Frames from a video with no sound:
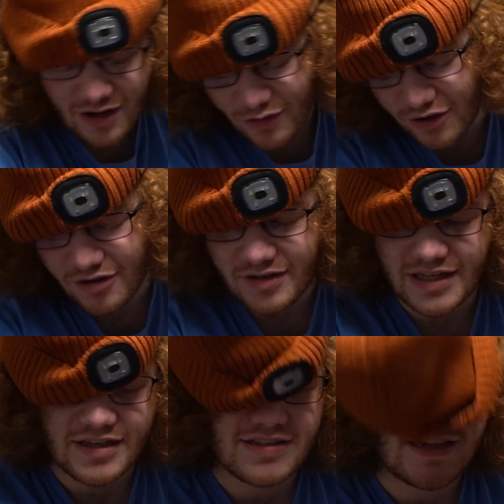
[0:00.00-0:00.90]
out
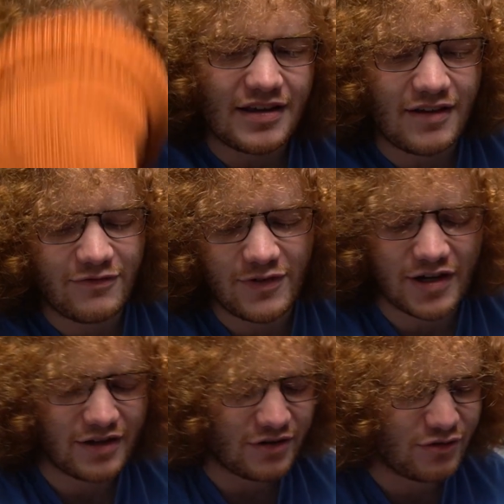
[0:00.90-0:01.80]
early because I got
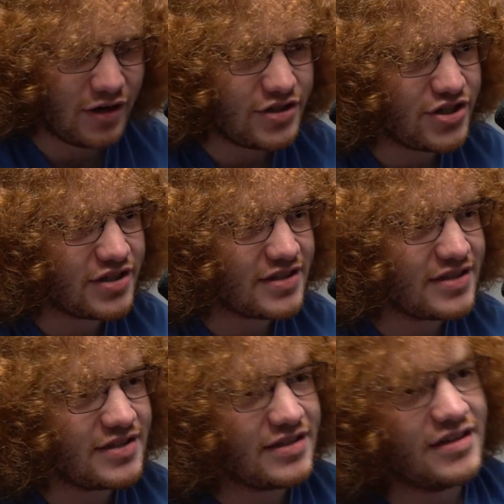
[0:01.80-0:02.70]
fucking
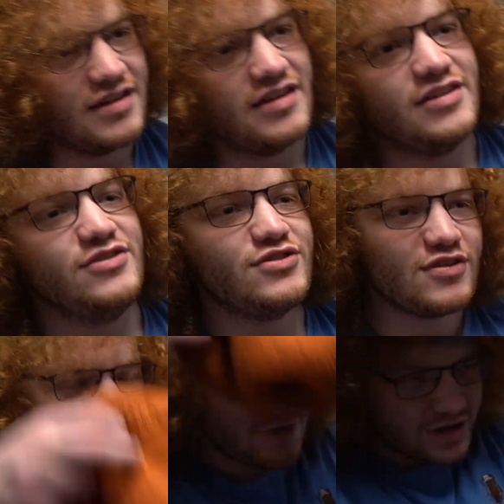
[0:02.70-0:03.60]
crutches. You should have